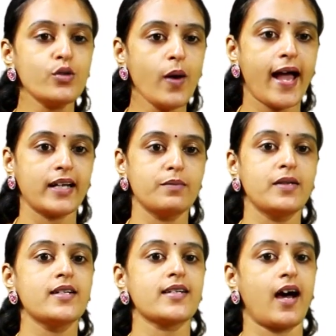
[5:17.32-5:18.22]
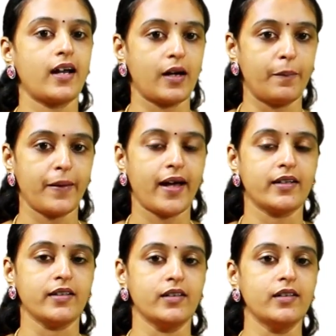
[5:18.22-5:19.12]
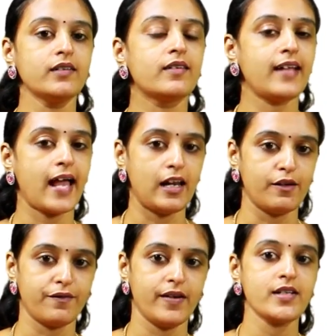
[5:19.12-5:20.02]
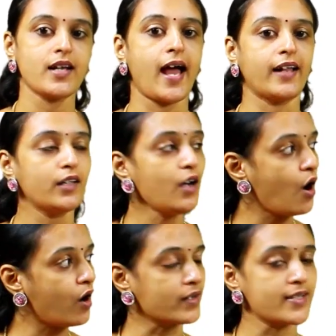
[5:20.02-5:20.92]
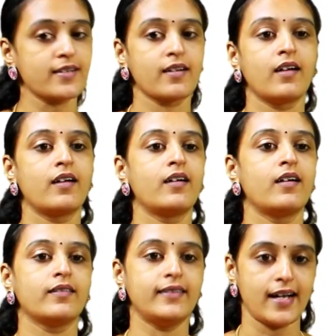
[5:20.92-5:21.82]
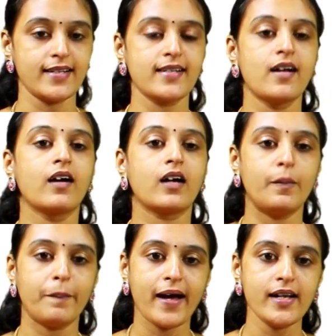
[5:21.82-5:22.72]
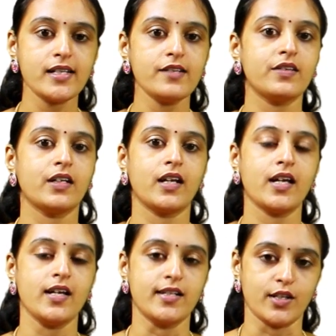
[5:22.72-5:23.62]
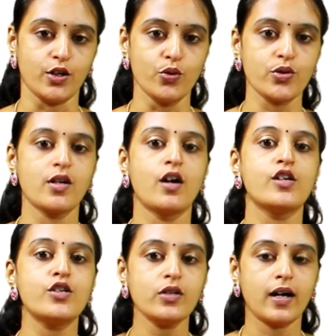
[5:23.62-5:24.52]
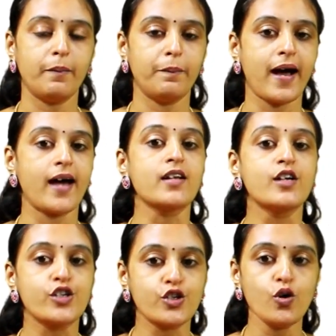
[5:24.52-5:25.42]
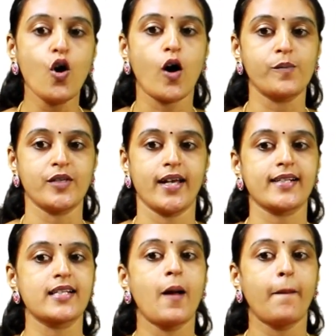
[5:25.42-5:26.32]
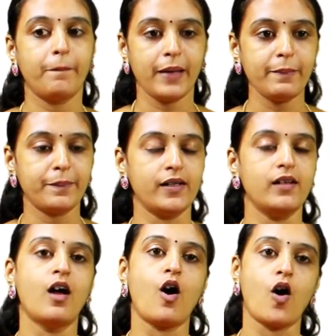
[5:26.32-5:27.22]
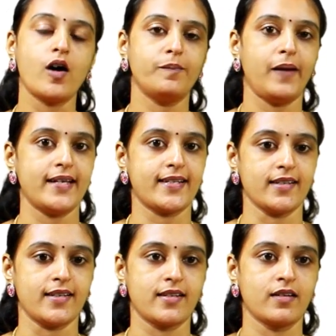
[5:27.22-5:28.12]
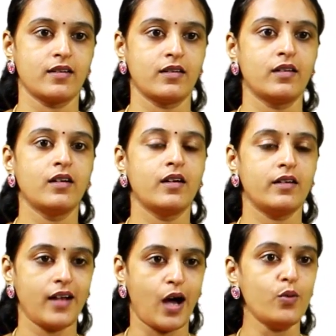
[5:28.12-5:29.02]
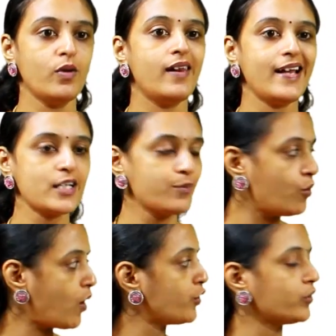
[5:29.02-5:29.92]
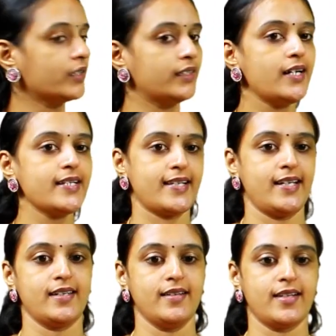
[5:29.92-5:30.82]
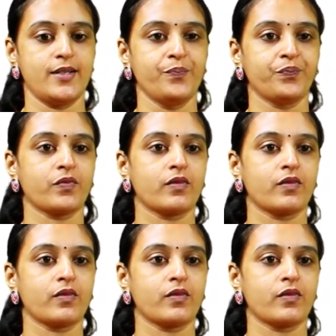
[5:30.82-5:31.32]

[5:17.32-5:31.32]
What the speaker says: two animals are compared here, the elephant and the horse. Thus, comparative degree is used to compare two objects, people or places. Now, let's move on to the third sentence.